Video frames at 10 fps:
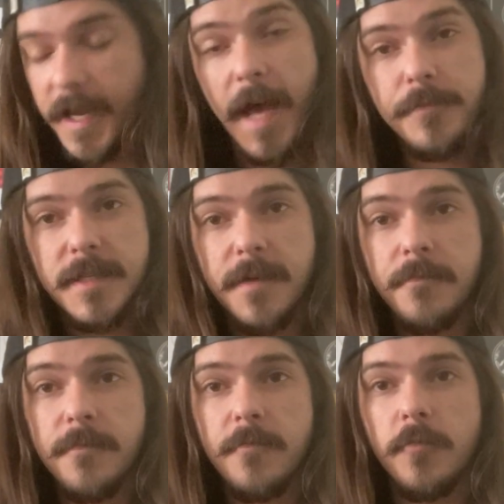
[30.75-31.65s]
cab
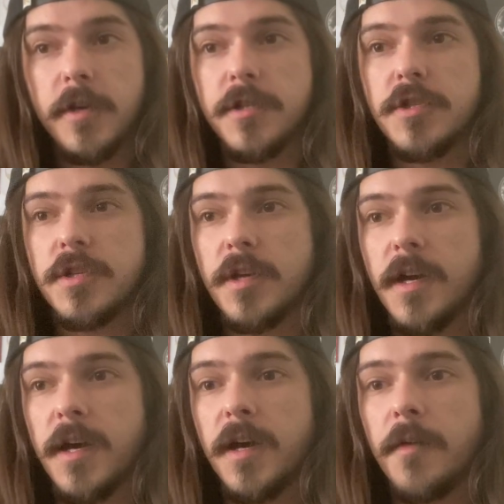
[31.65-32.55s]
sim, which,
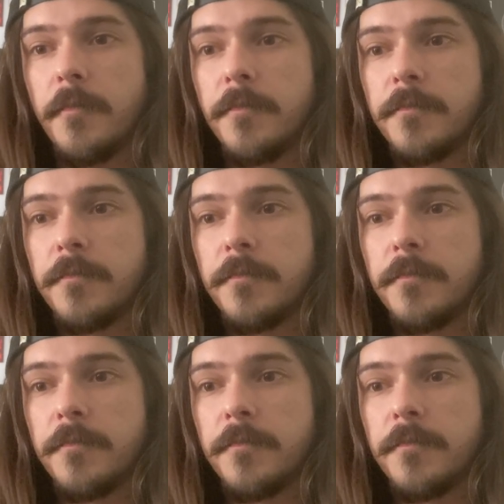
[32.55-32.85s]
I've